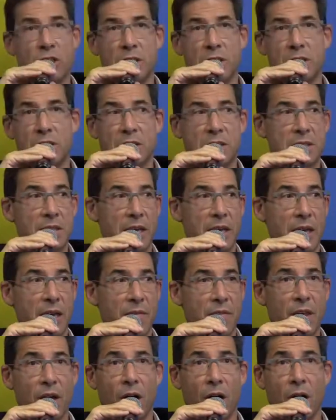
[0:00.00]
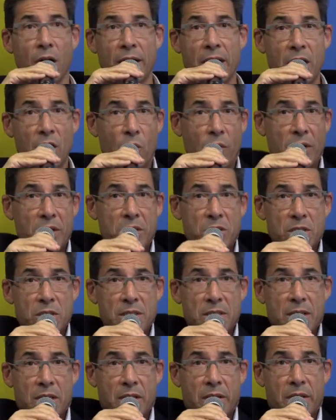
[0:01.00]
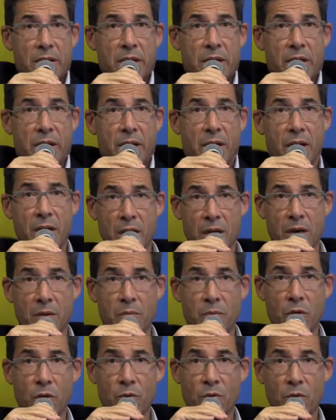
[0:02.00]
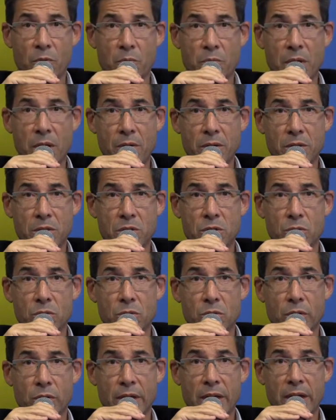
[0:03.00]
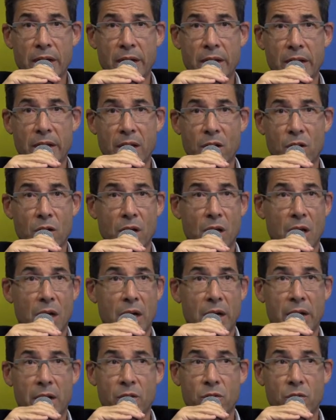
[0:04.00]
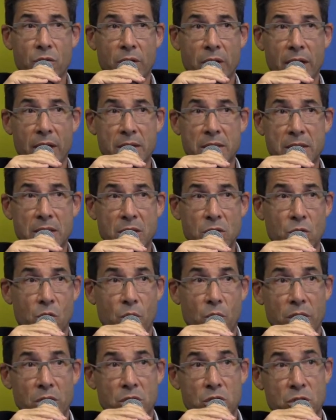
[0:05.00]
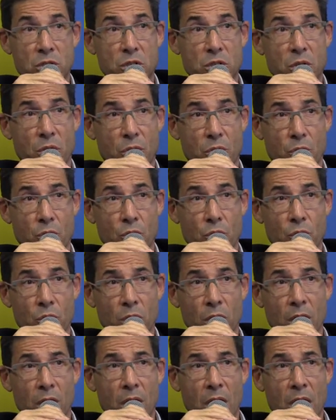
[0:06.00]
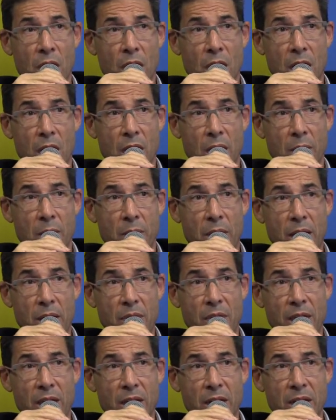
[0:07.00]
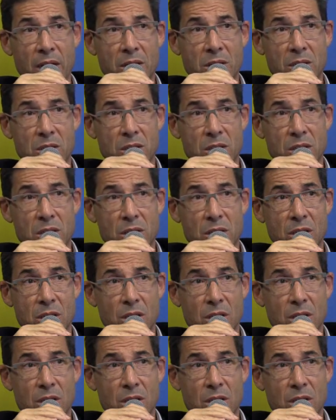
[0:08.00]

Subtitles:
Just to say, if there are any questions out there, from parents, you can get online and you can send your questions through. I think it is